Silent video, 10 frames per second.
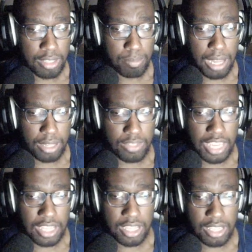
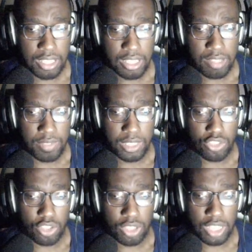Palutena,
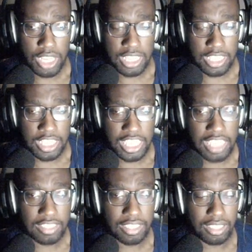Villager, and
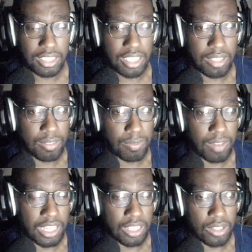King D D D fighting